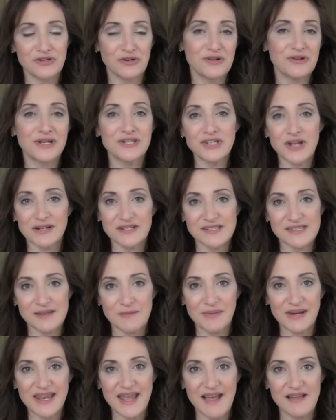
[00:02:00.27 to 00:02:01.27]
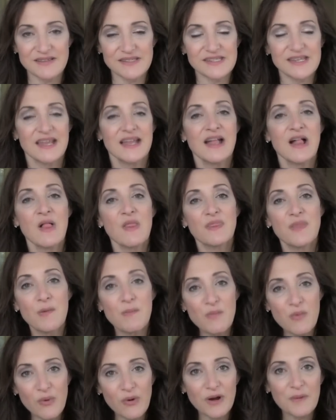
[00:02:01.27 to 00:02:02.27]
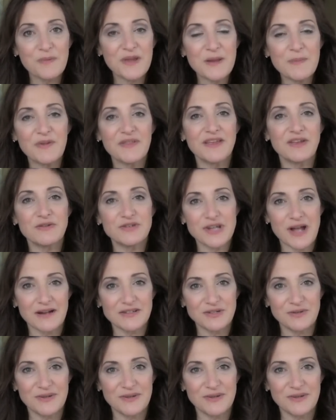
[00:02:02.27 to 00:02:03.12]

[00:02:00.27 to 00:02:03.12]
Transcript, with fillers: you can talk to somebody else. The more people that you talk to in